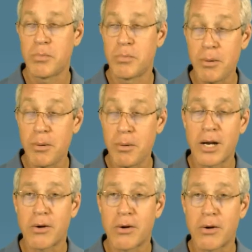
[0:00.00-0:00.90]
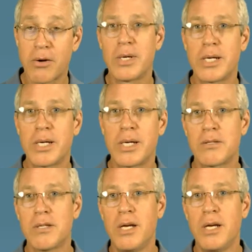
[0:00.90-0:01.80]
probably categorized that way because
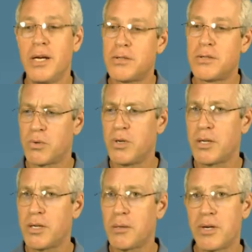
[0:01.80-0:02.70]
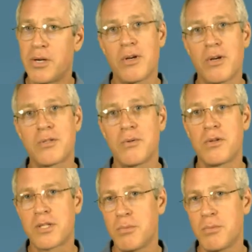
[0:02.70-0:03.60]
it's a drug, but it's also the
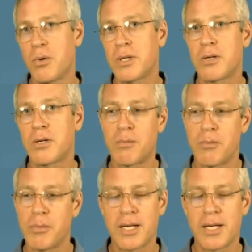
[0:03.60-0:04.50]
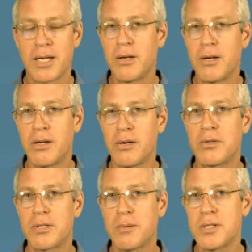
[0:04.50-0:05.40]
smoke and the carbon monoxide and other
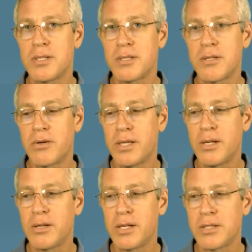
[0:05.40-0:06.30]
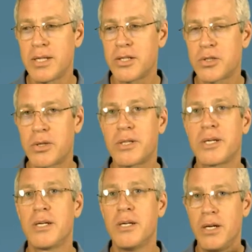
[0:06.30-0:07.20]
substances that are in there. That it's not
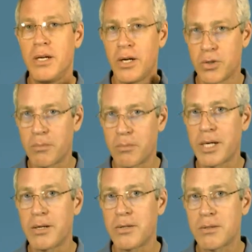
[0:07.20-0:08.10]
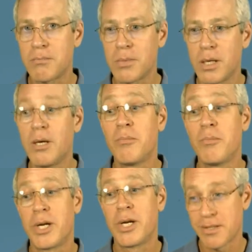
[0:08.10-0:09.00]
strictly a drug mechanism,
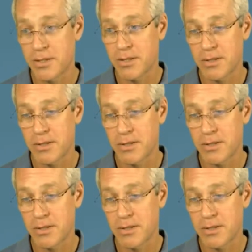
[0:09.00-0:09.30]
but it is a